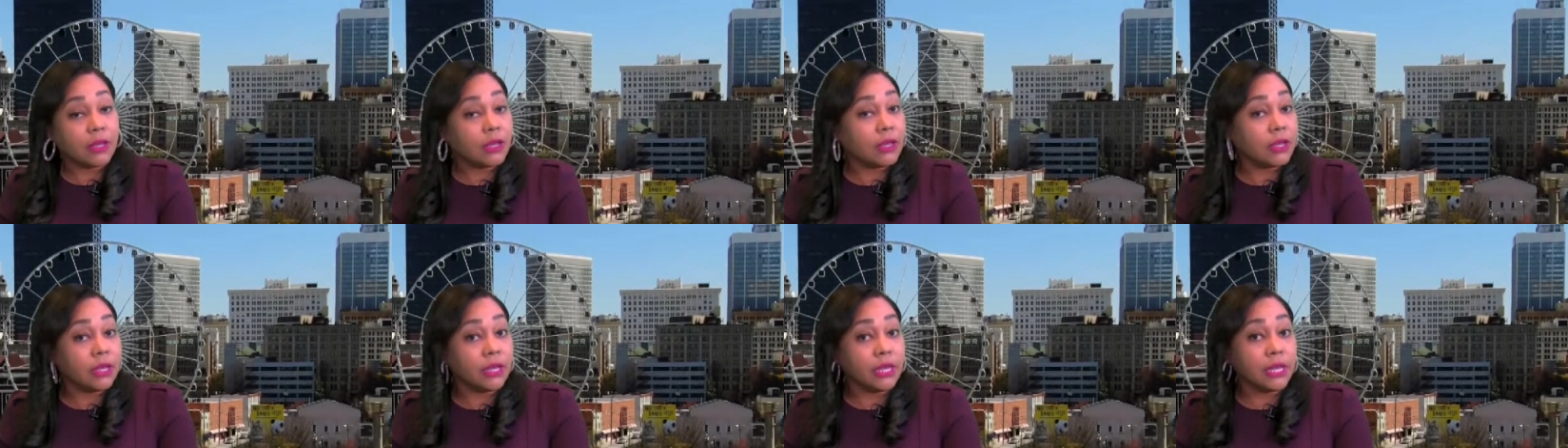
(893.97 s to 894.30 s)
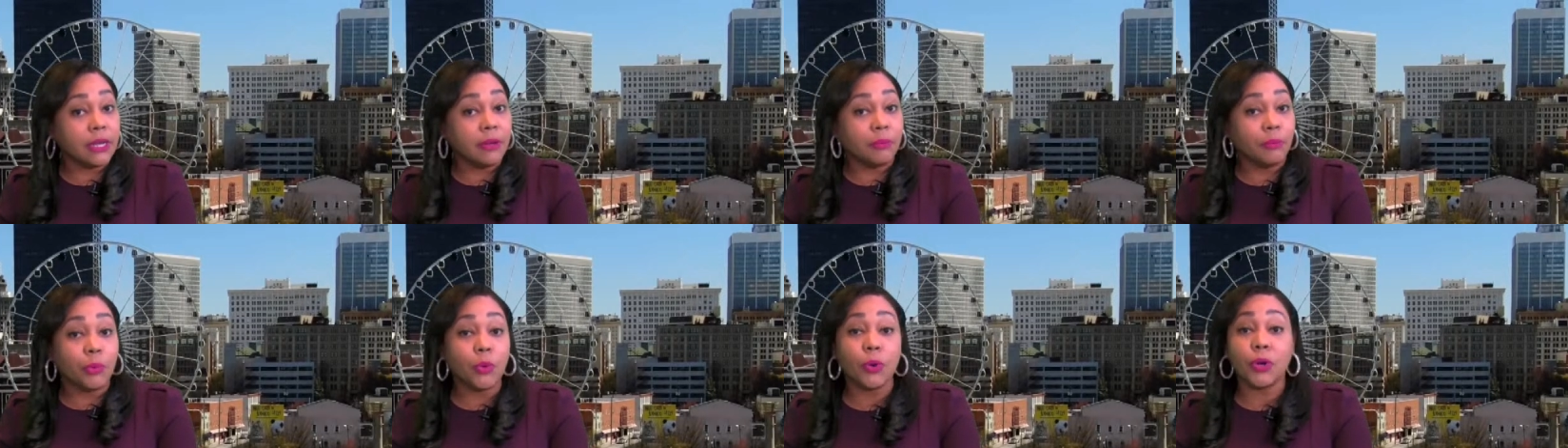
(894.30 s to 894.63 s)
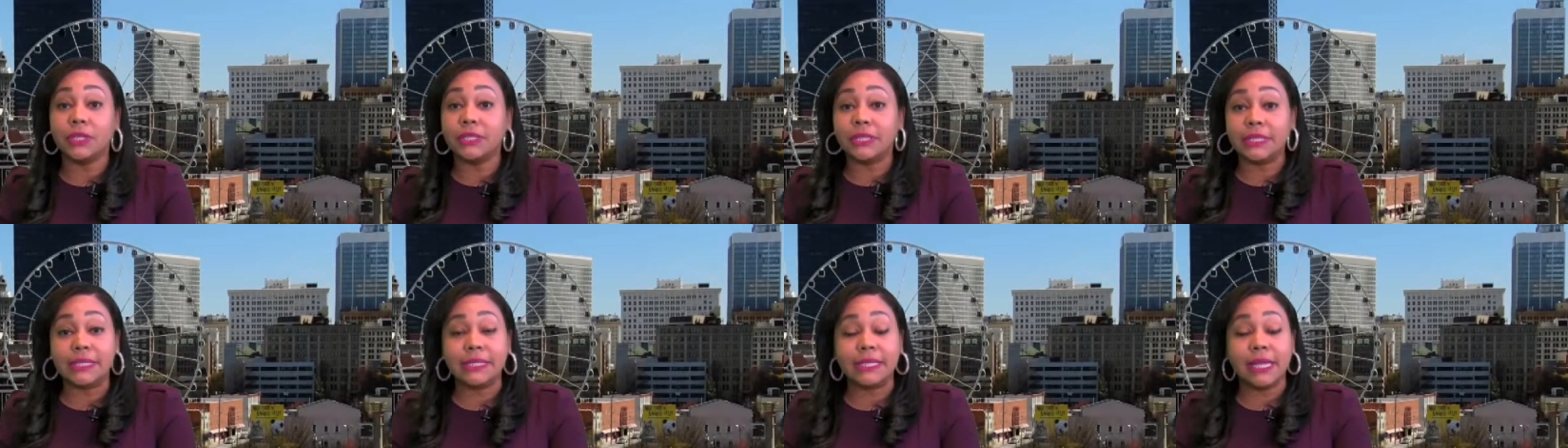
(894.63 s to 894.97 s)

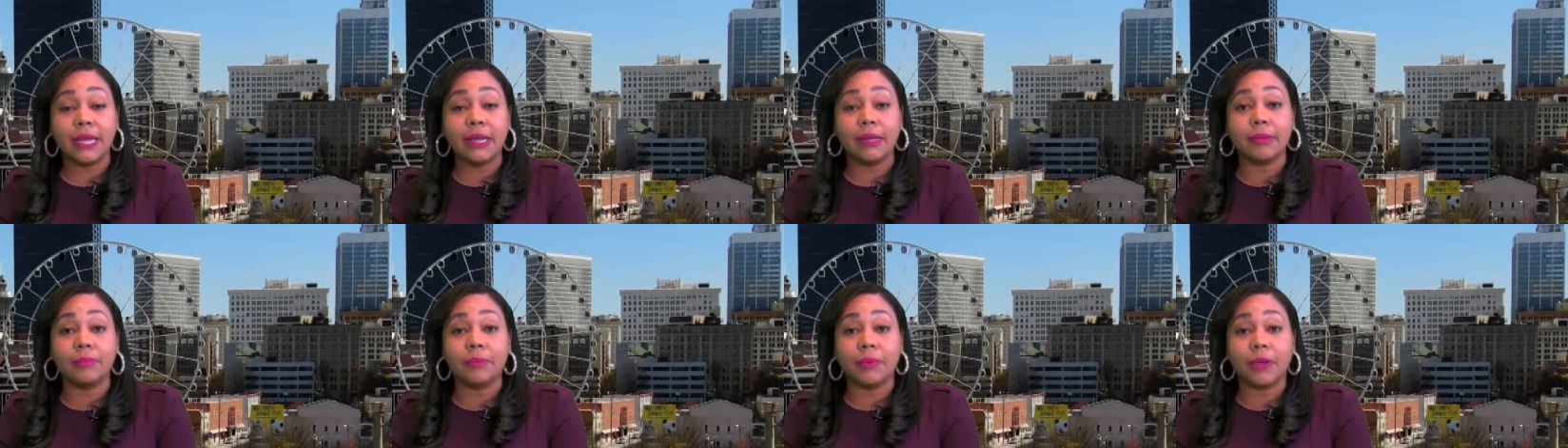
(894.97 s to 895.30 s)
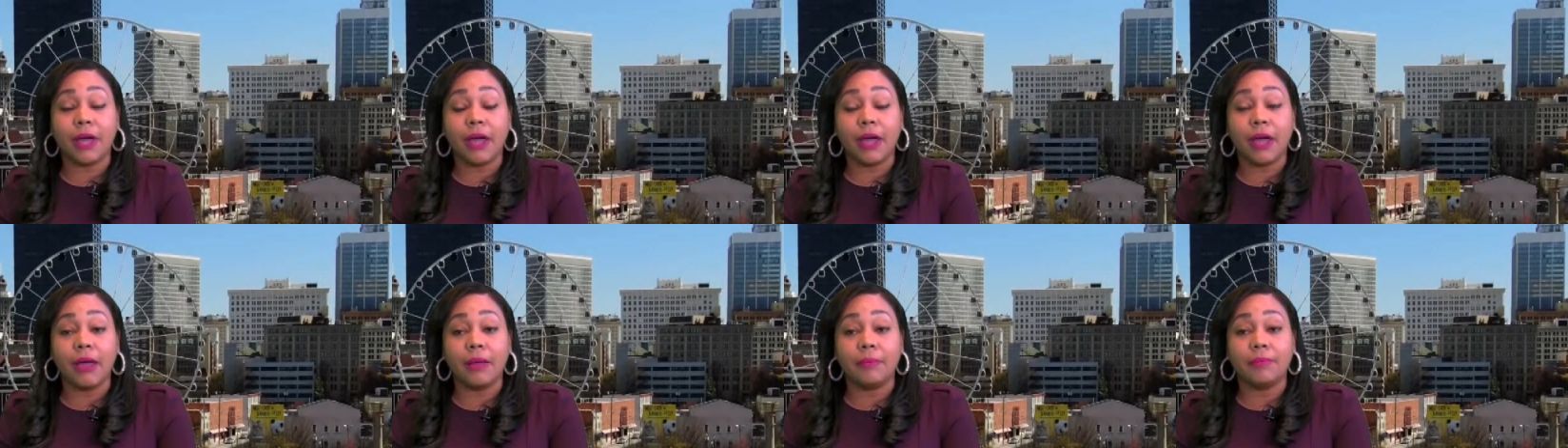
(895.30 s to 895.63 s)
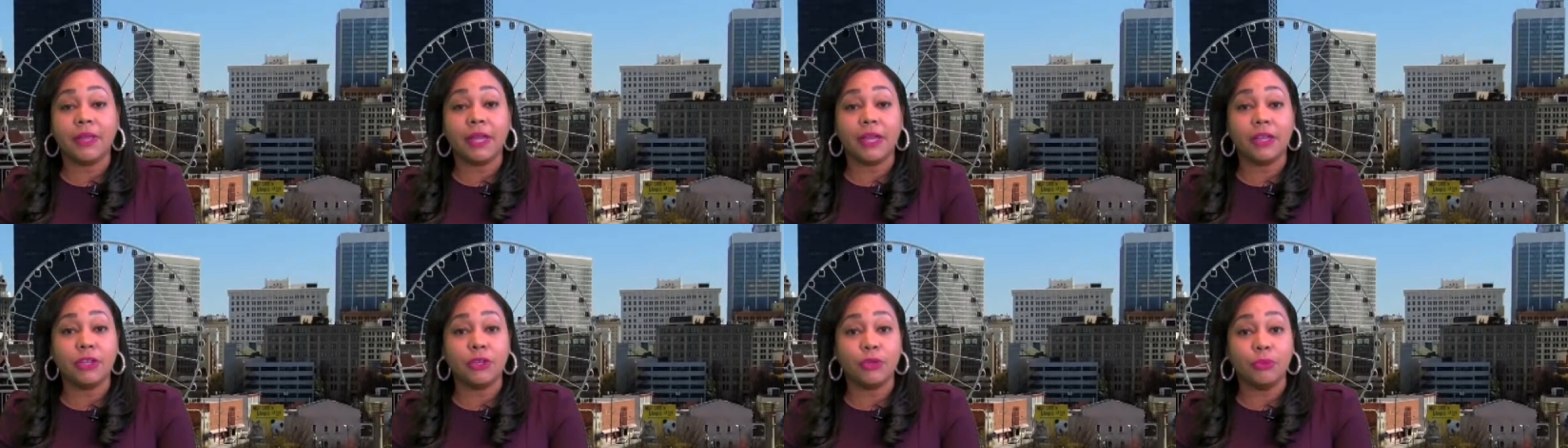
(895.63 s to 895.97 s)
important step
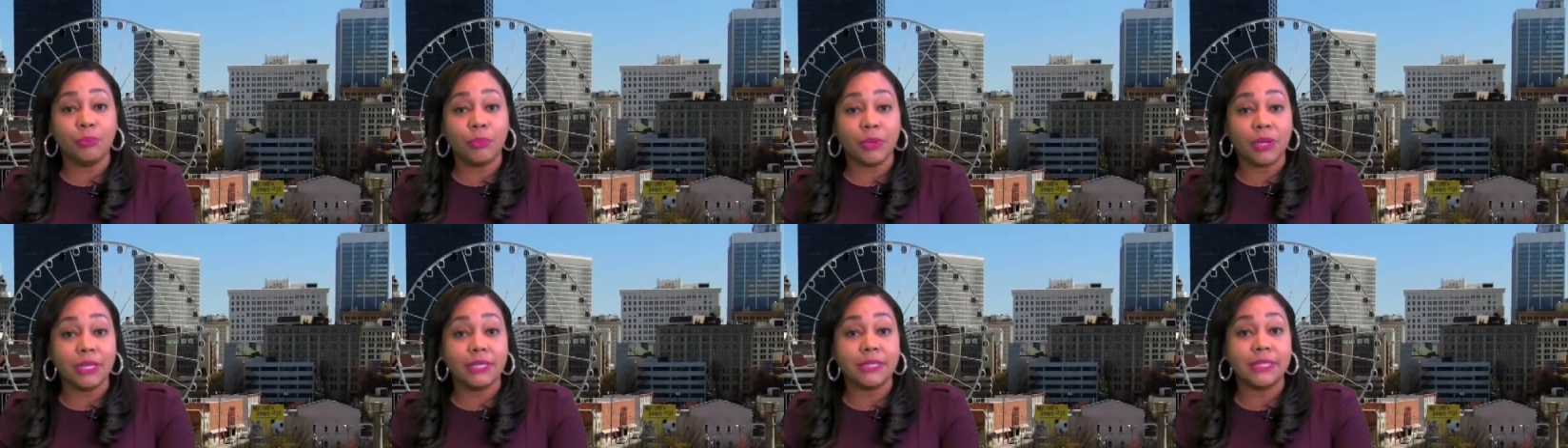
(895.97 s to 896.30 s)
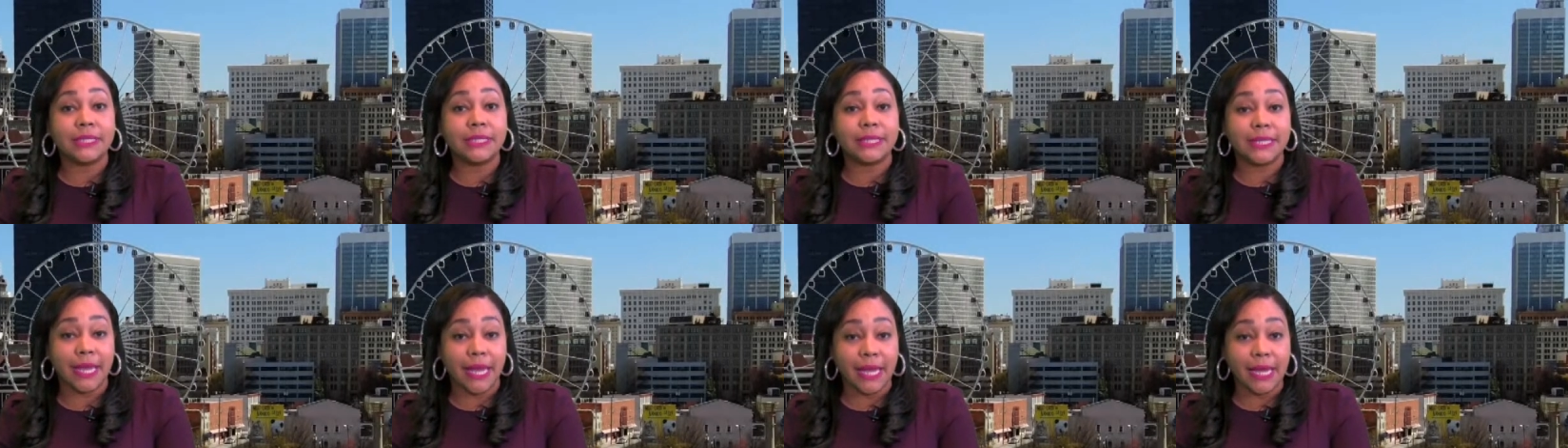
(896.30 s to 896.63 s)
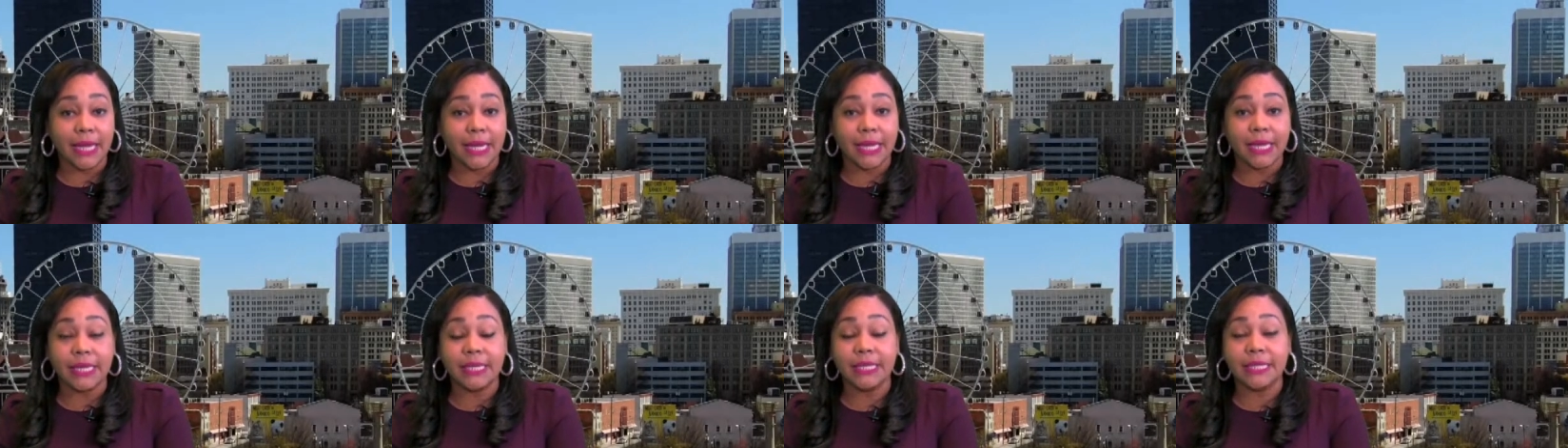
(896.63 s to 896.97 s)
that you must
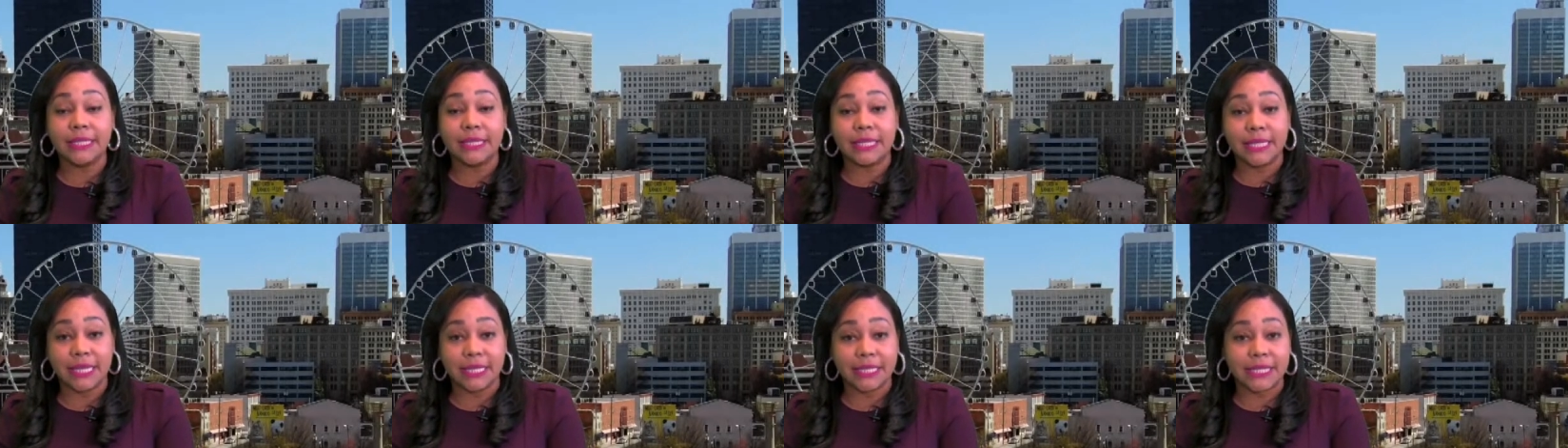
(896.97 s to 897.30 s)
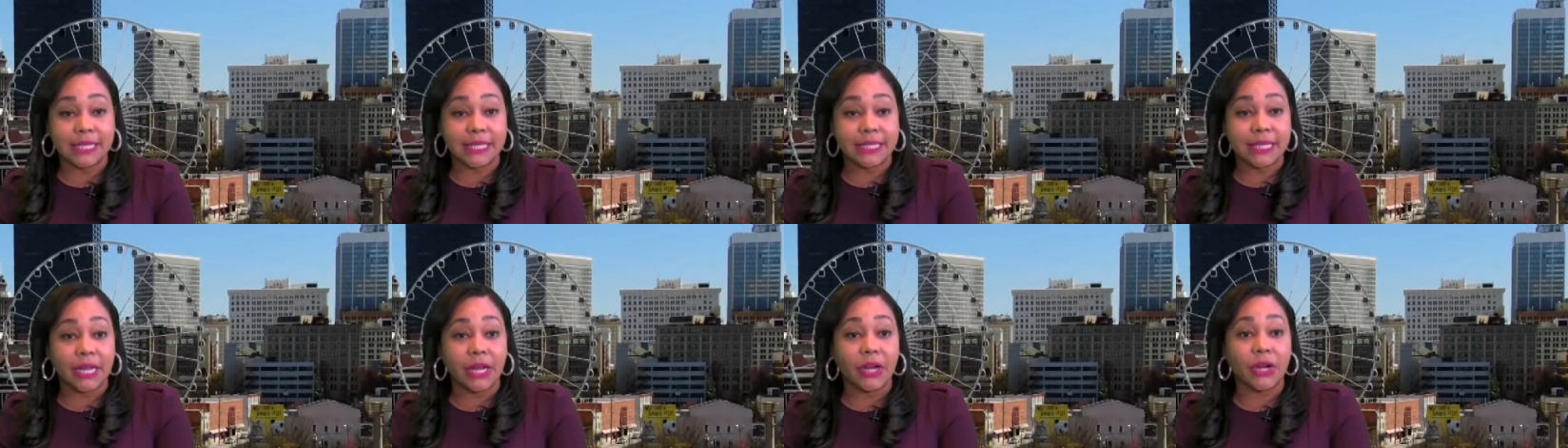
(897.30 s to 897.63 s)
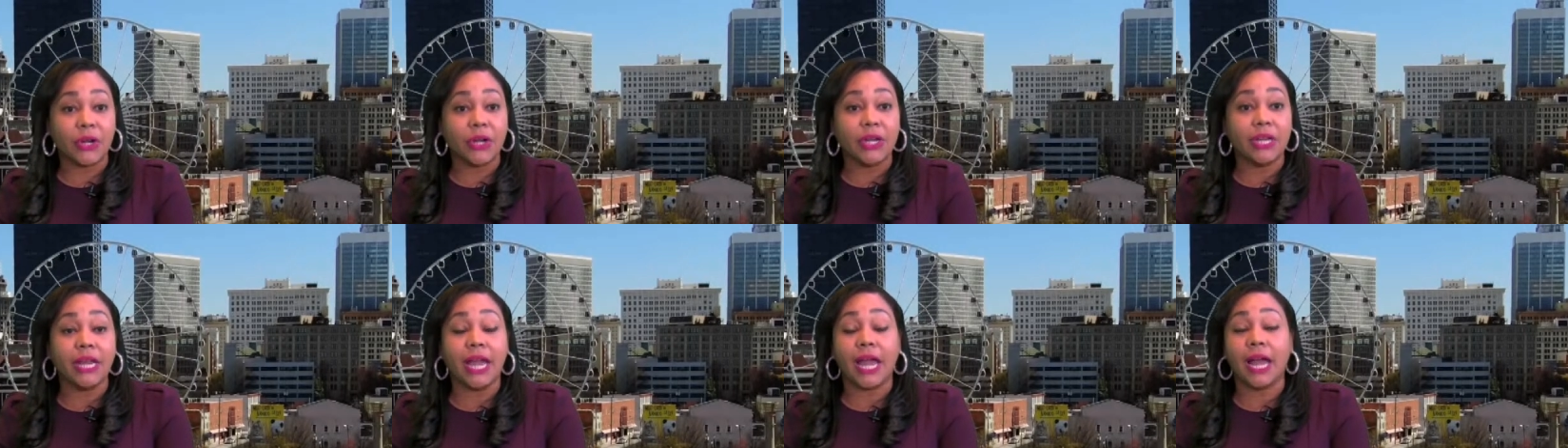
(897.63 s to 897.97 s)
take, and it's
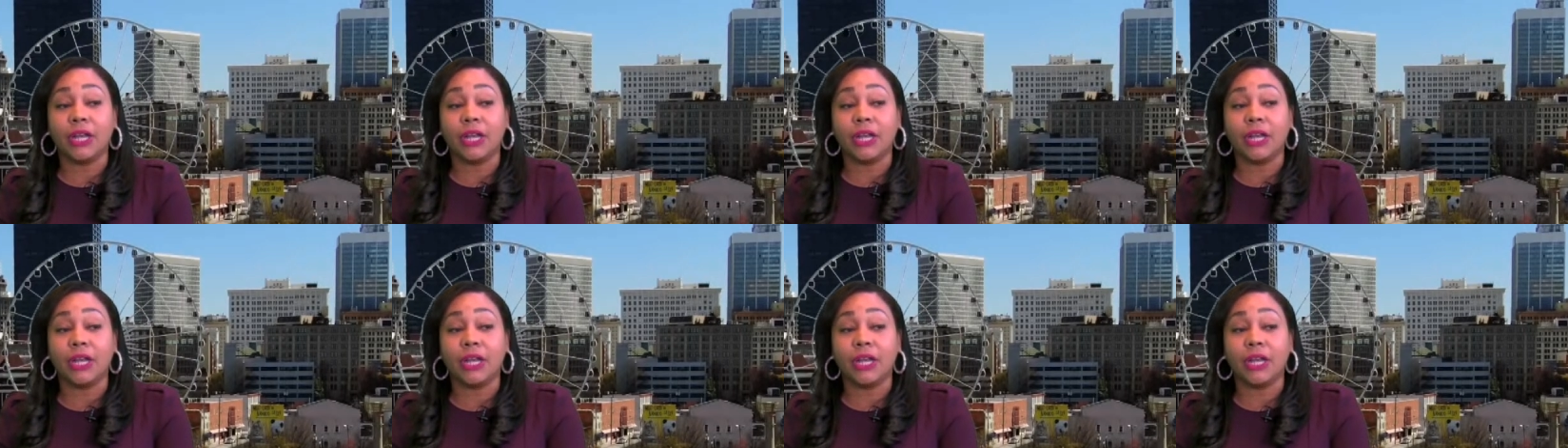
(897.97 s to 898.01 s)
necessary.